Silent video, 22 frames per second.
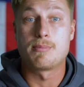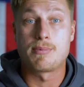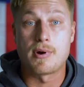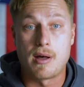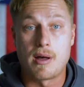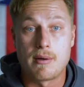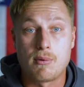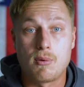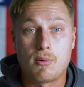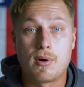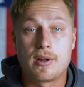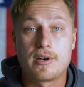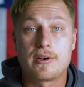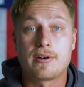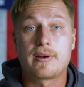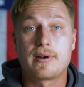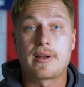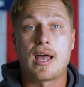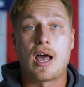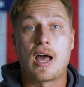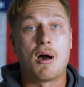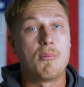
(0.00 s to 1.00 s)
You're probably
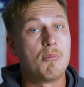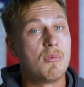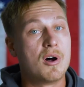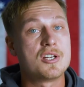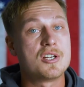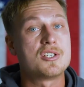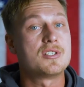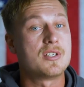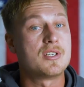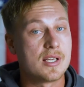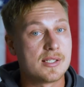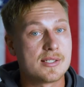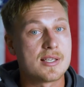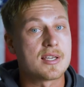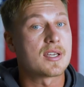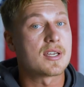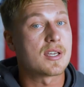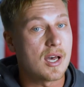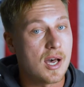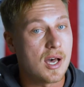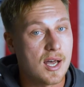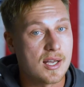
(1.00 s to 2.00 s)
wondering how much does
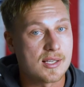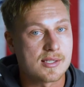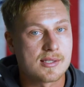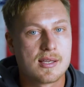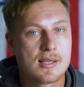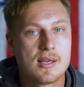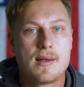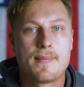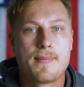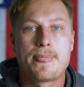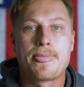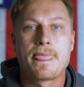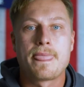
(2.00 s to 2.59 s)
it cost?